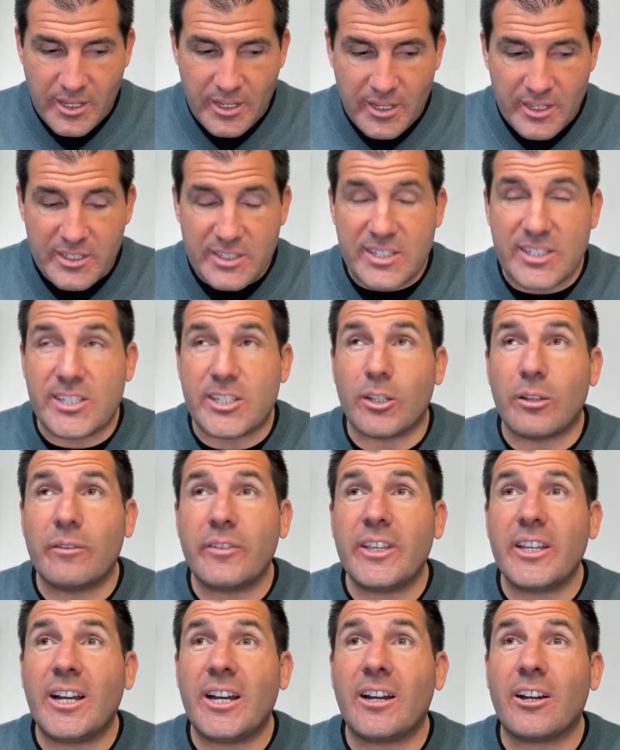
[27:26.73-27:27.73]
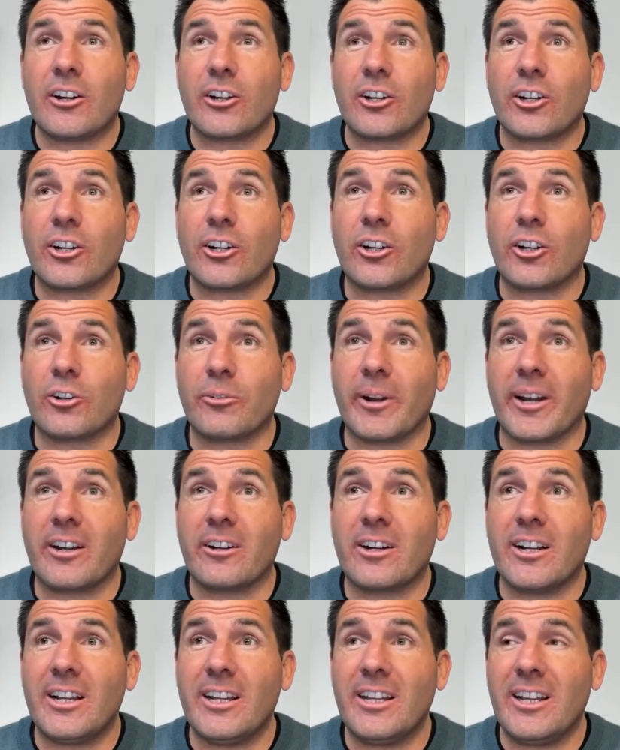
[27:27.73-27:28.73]
Sylvia
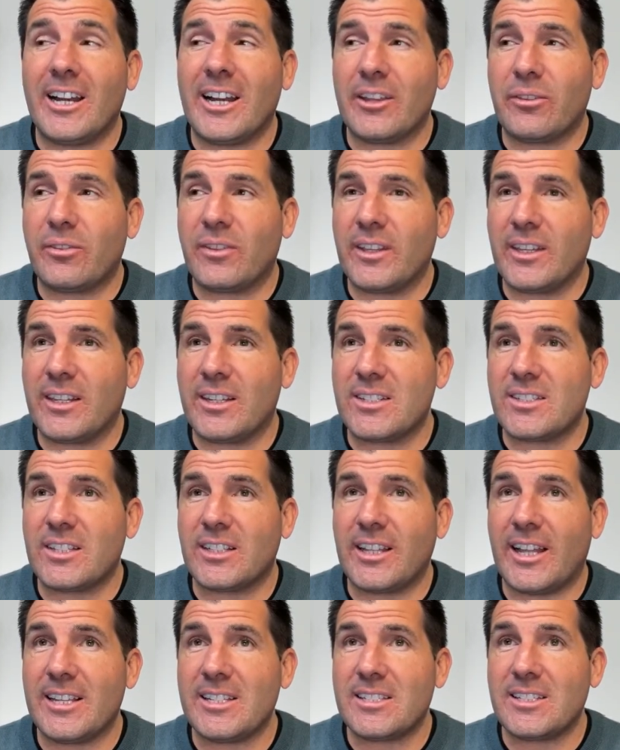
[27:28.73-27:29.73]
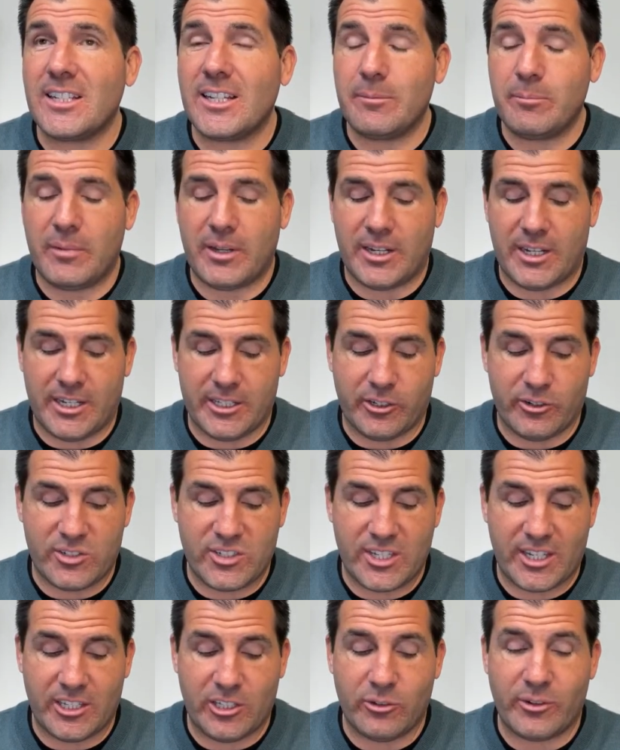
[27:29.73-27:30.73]
Herrera, I think is the last name. Uh, you
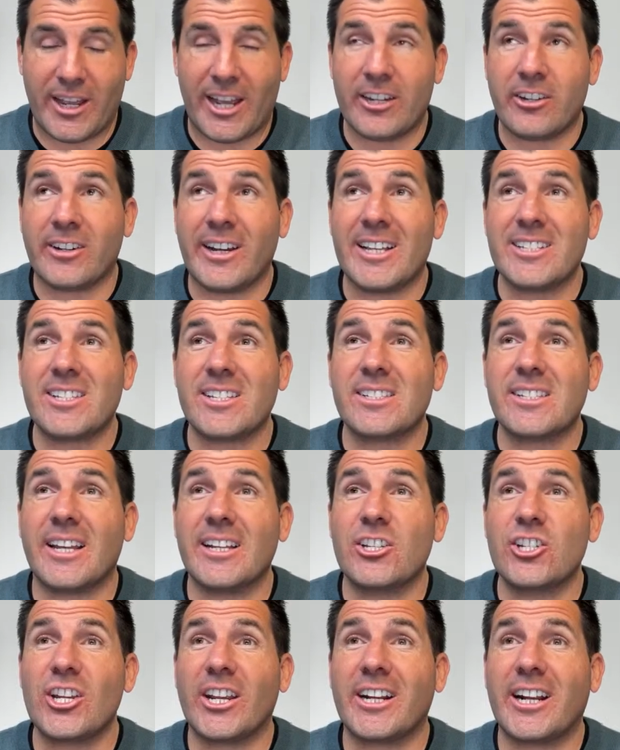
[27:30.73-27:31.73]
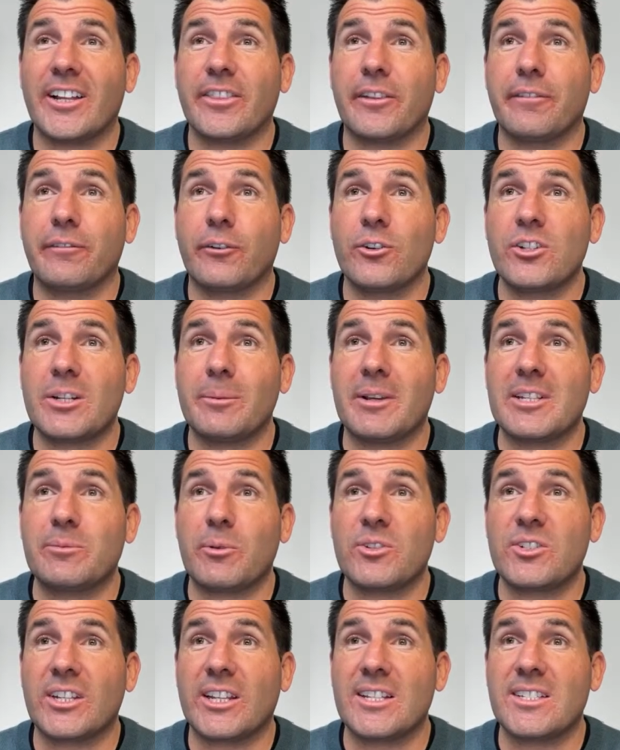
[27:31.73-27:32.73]
say you got your S S I check on the first. Am I
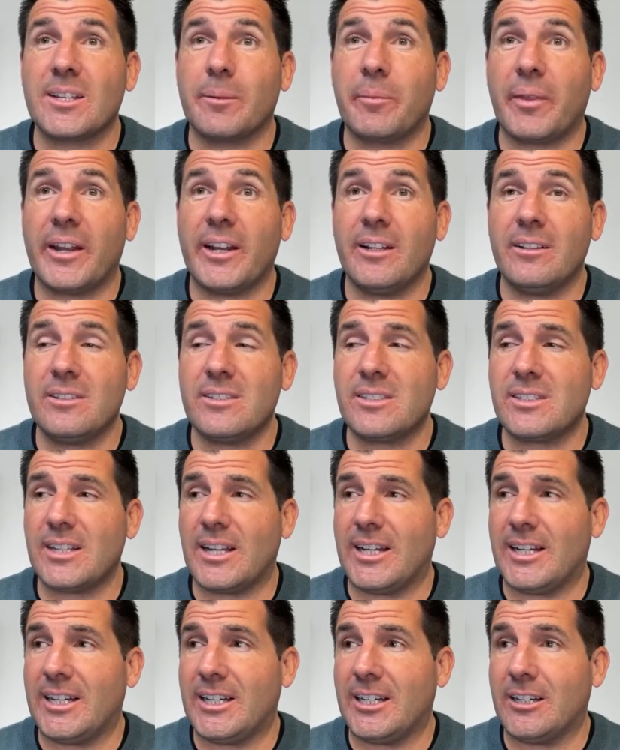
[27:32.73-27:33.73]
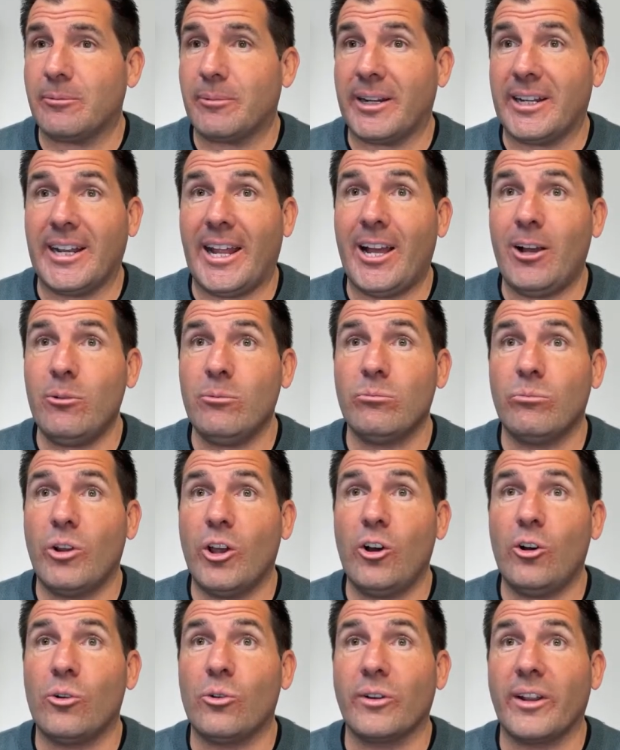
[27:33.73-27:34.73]
supposed to get something else uh, right now?
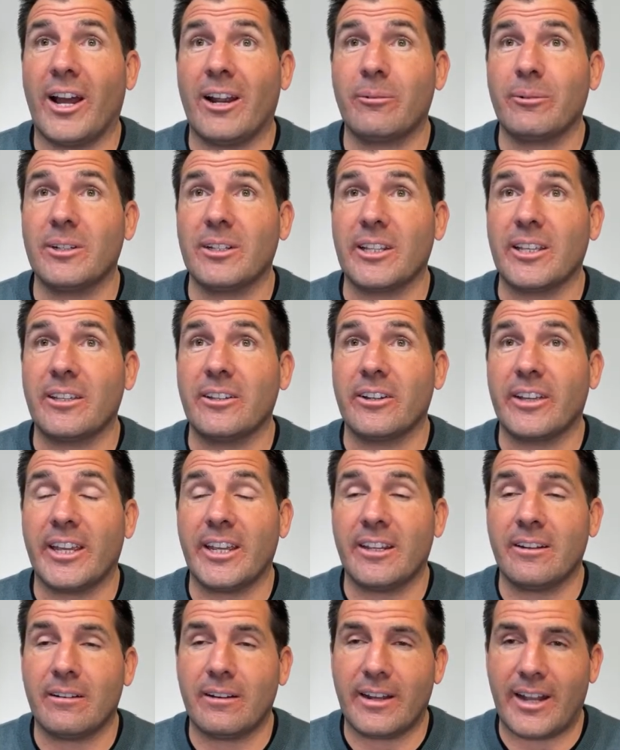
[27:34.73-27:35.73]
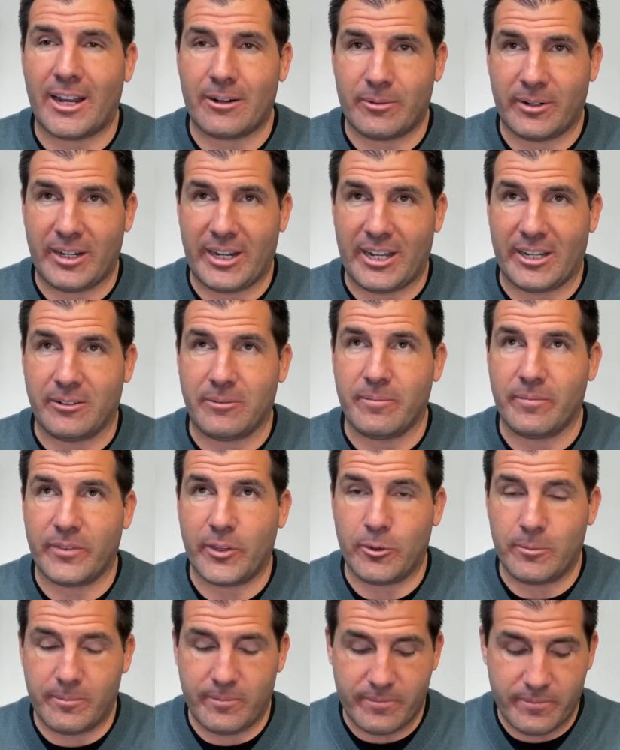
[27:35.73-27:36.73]
No, not really. Okay, not right now.
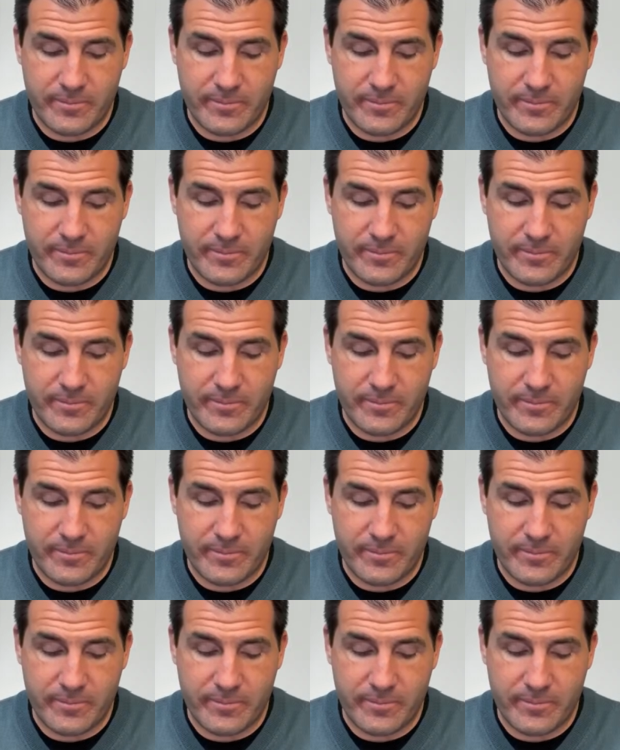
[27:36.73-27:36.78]
Nope.